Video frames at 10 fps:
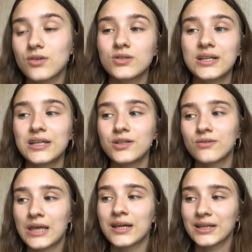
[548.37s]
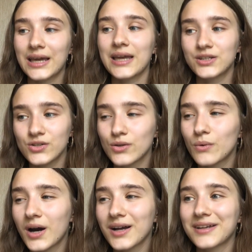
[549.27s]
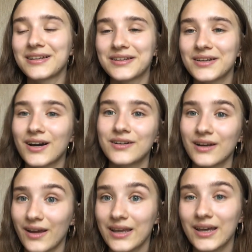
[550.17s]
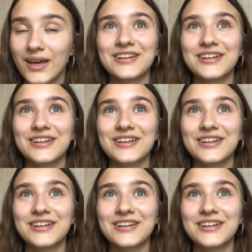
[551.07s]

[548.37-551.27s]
Usually you then get into the work and then you kind of like